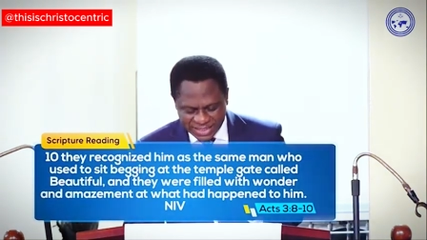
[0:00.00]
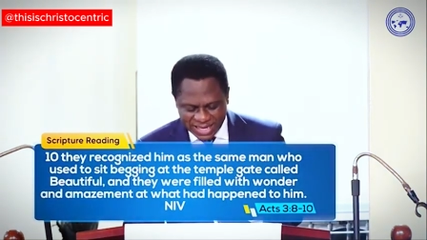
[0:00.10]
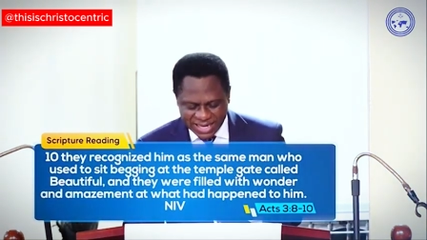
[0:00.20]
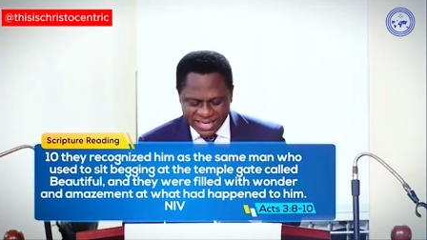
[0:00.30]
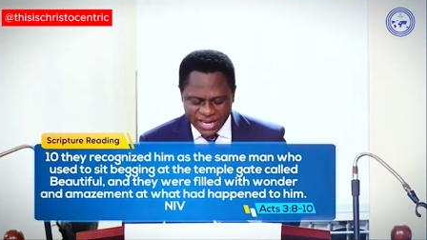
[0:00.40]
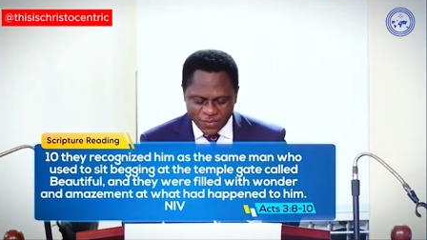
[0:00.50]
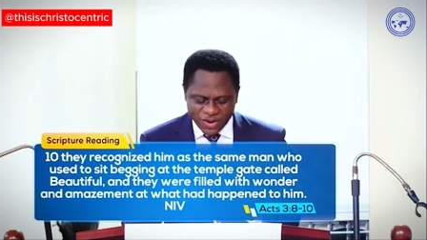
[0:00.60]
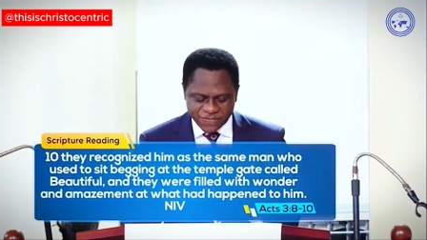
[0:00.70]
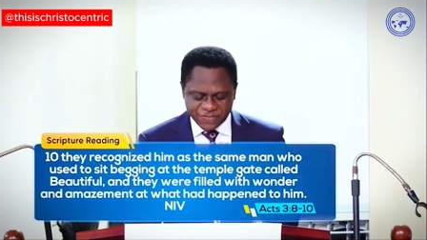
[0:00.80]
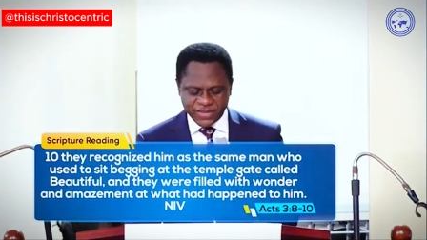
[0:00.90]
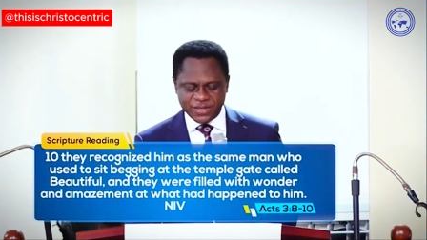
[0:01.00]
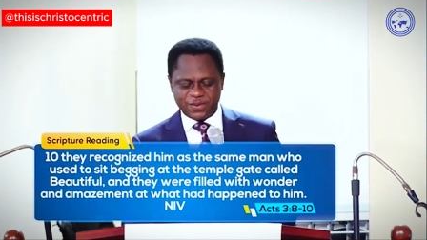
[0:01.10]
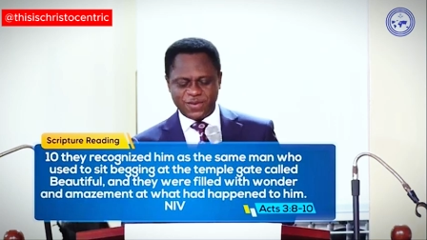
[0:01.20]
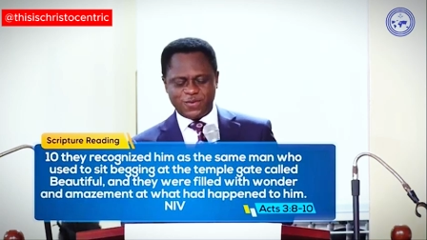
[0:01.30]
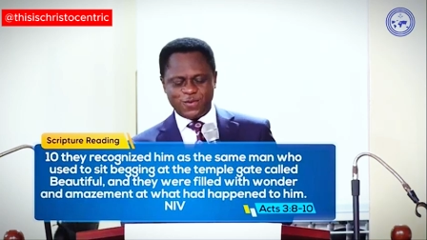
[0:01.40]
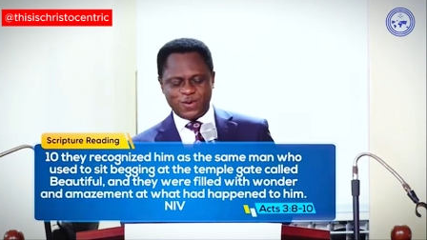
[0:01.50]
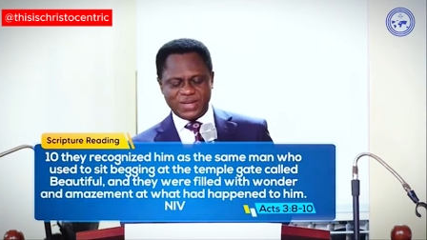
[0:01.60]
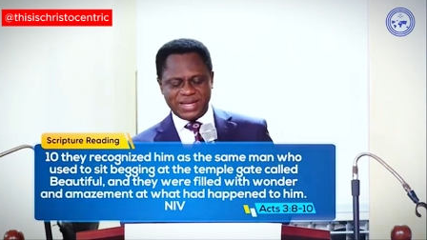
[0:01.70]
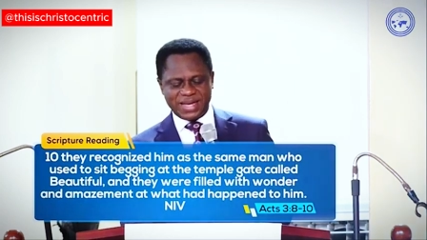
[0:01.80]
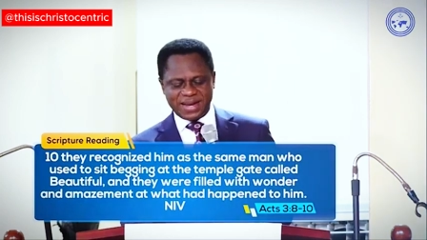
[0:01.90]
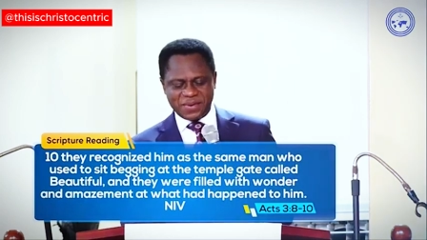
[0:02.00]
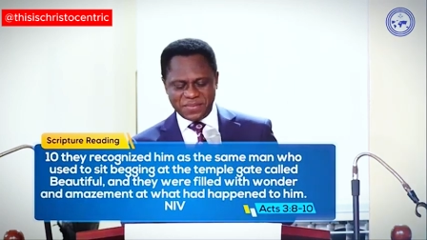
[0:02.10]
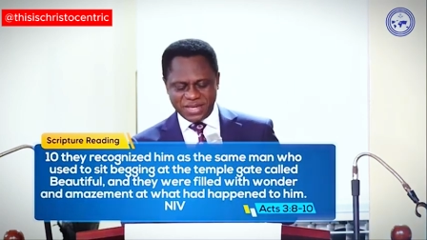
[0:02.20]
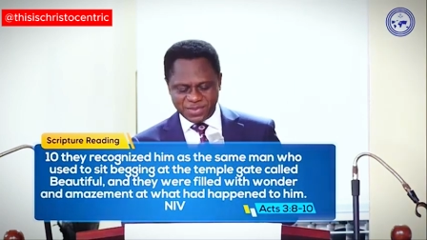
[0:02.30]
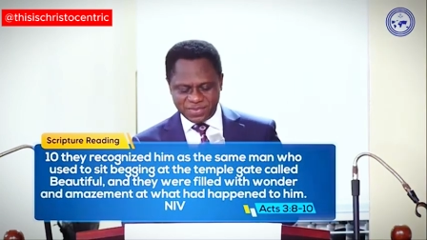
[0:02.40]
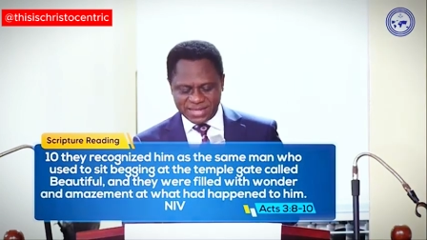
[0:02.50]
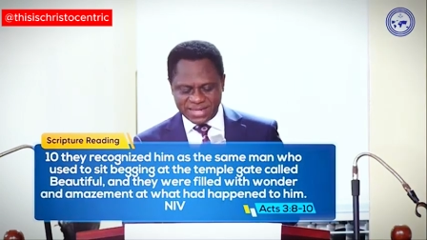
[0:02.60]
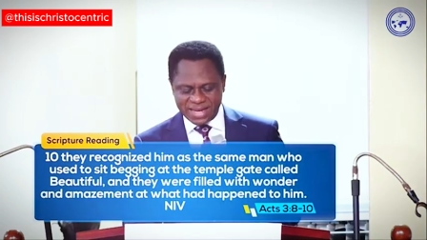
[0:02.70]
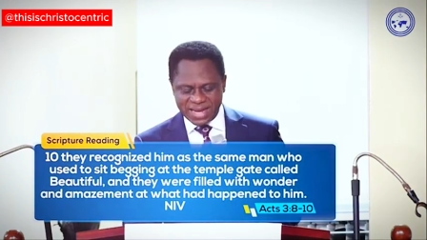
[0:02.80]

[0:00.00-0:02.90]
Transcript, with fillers: And they were filled with wonder and amazement